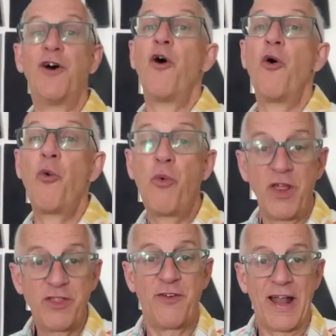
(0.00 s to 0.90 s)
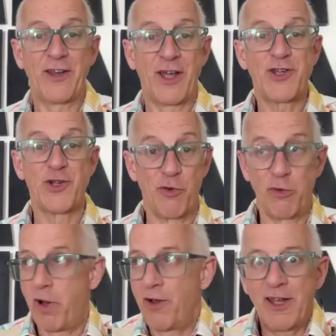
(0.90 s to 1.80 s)
with the validation rule.
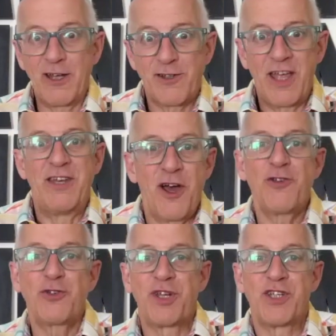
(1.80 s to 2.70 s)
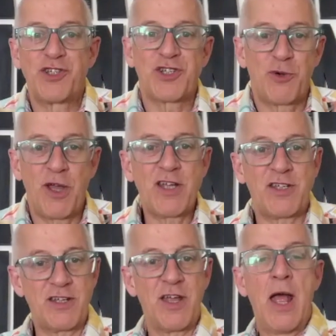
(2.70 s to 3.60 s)
Why not get it? It knows what it's just
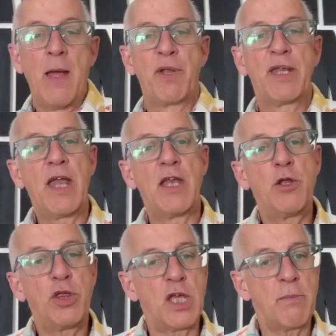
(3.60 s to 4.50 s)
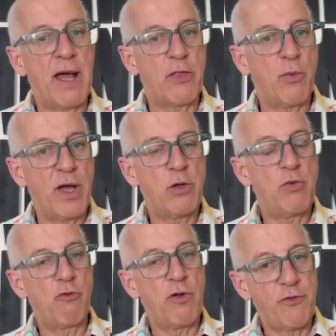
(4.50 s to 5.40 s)
created. But again, you think about the way you
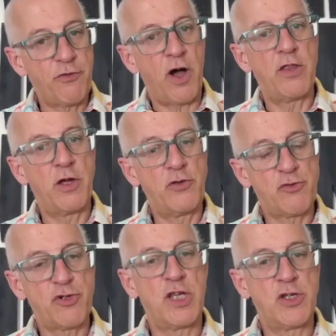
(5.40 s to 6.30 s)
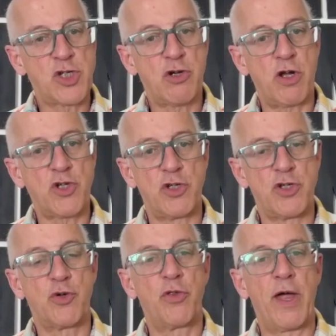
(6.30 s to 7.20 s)
refine those
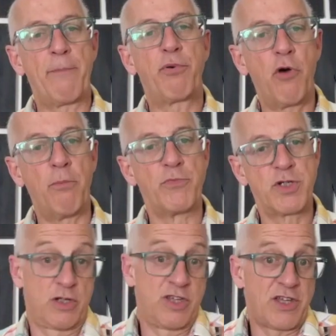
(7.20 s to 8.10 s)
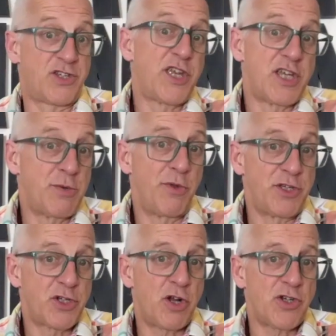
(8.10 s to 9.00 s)
instructions or that prompt, because that's essentially what the
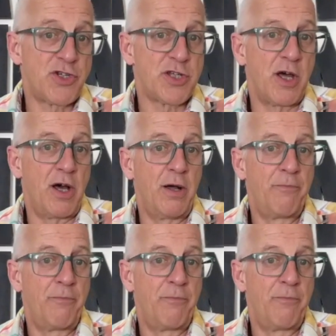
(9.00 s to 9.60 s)
instructions are,